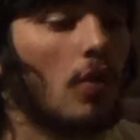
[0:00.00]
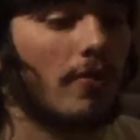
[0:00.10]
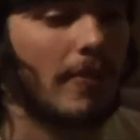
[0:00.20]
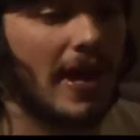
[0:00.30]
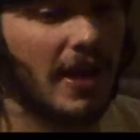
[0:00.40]
want
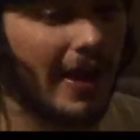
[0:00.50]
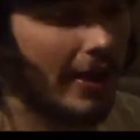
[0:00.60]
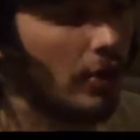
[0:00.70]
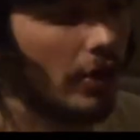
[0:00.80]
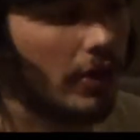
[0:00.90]
to make
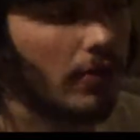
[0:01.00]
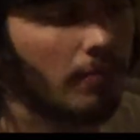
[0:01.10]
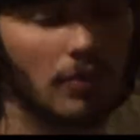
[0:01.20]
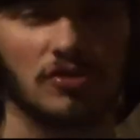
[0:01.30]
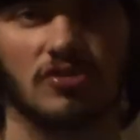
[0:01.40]
a
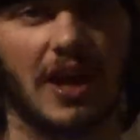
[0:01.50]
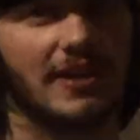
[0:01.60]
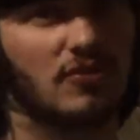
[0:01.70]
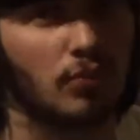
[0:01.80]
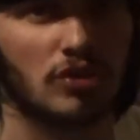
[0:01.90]
good,
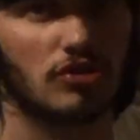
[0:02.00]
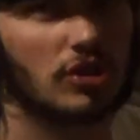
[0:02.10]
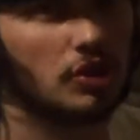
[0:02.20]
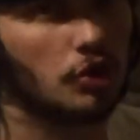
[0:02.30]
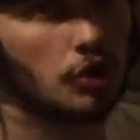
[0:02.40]
precise,
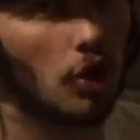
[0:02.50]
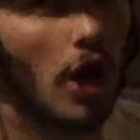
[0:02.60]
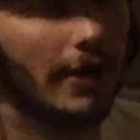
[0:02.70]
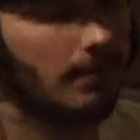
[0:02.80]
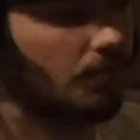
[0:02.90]
precision
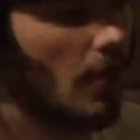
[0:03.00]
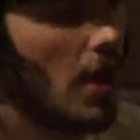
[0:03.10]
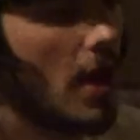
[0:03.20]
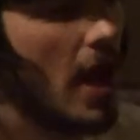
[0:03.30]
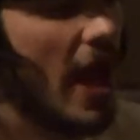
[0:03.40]
shot,
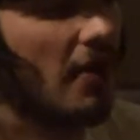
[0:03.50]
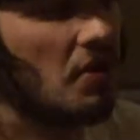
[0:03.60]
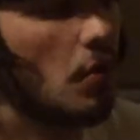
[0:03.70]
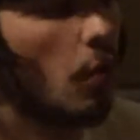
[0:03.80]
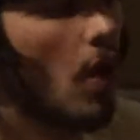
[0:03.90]

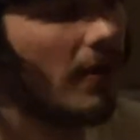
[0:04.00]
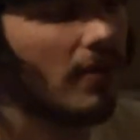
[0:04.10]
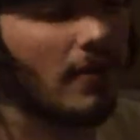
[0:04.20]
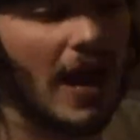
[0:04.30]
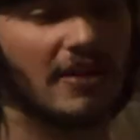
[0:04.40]
and you want
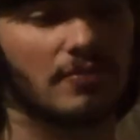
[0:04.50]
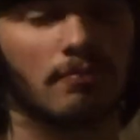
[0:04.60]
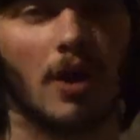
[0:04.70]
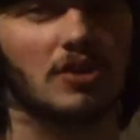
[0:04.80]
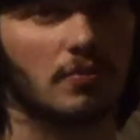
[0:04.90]
as
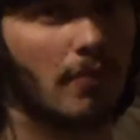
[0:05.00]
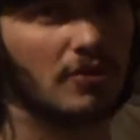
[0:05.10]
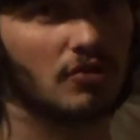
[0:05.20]
much